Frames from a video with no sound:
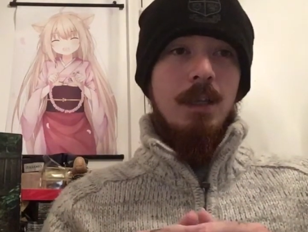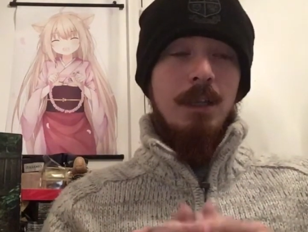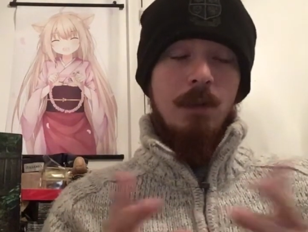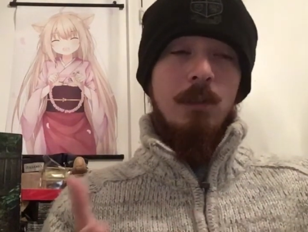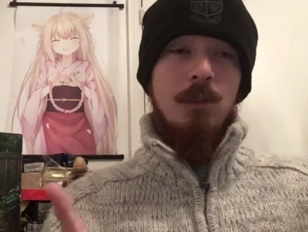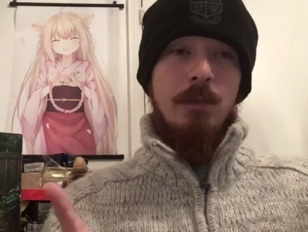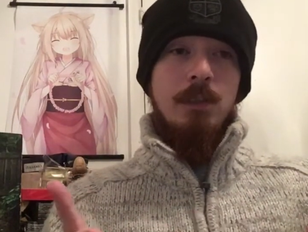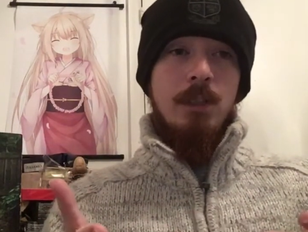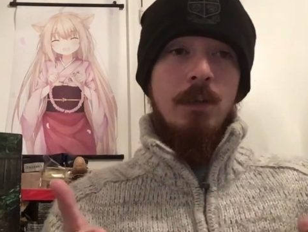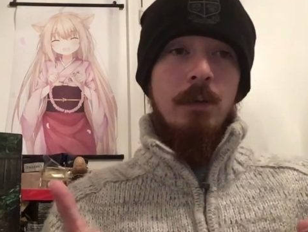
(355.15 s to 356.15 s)
There is
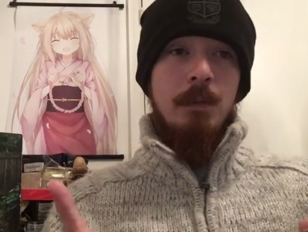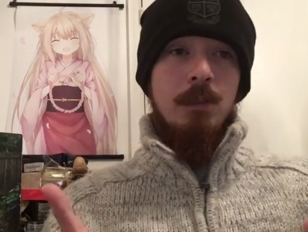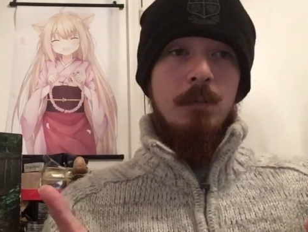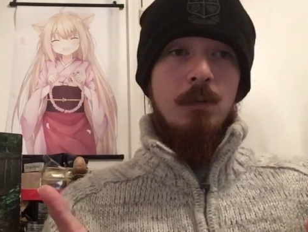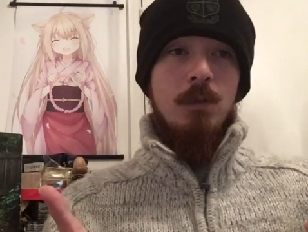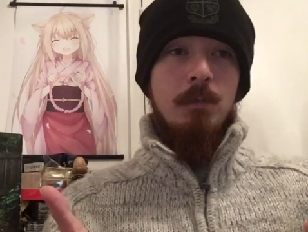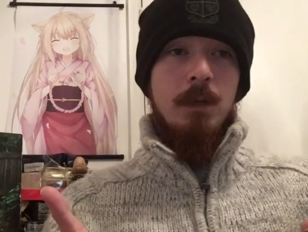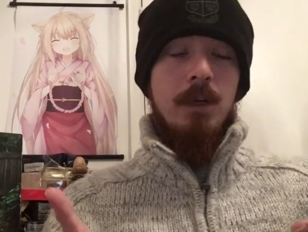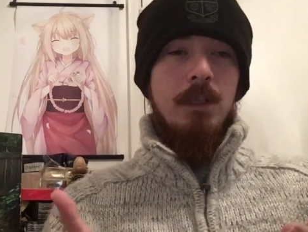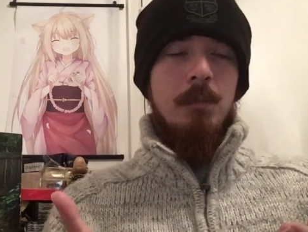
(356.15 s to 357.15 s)
obviously going to be some truth
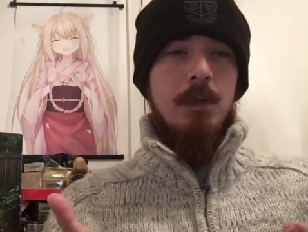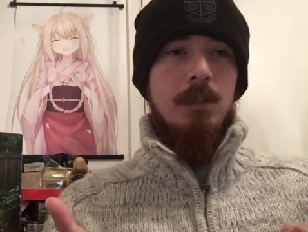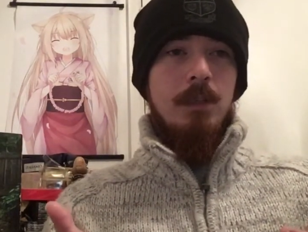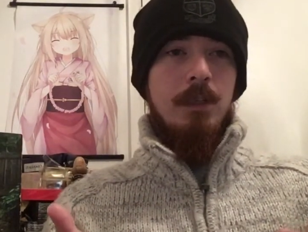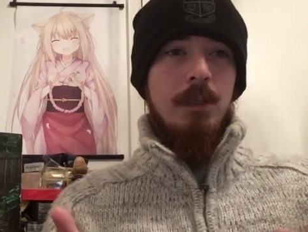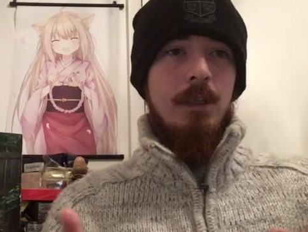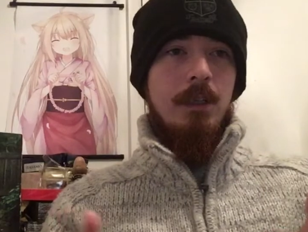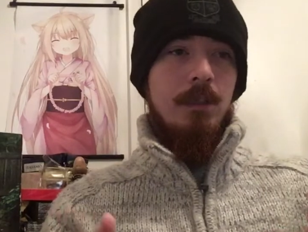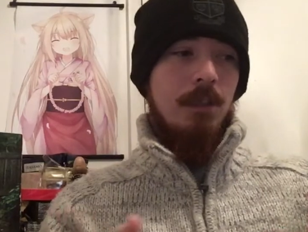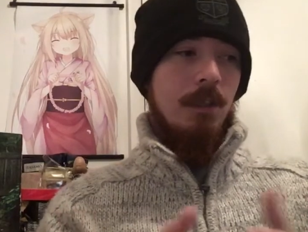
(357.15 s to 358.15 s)
behind it, basically,
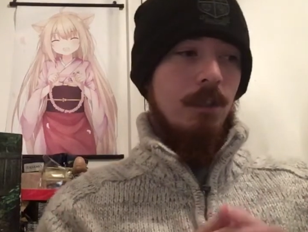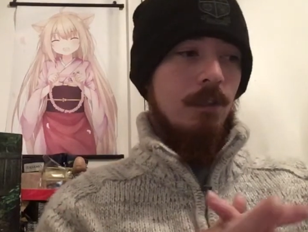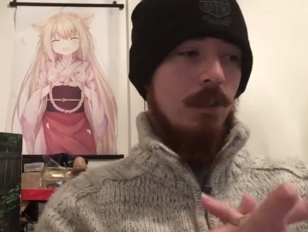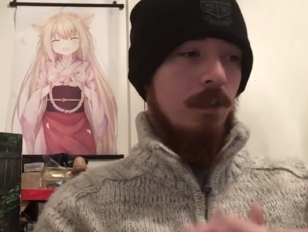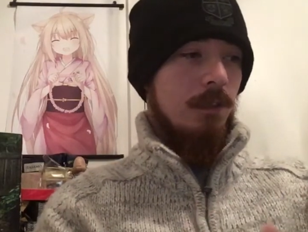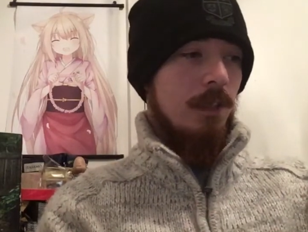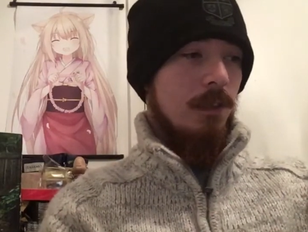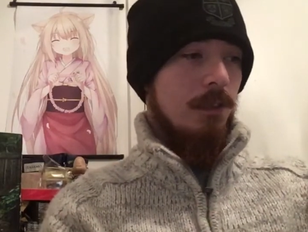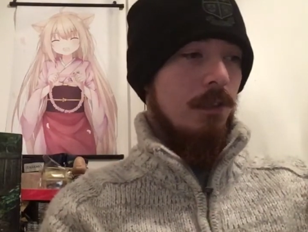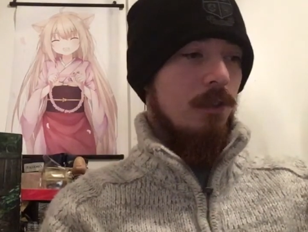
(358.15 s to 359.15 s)
in certain senses.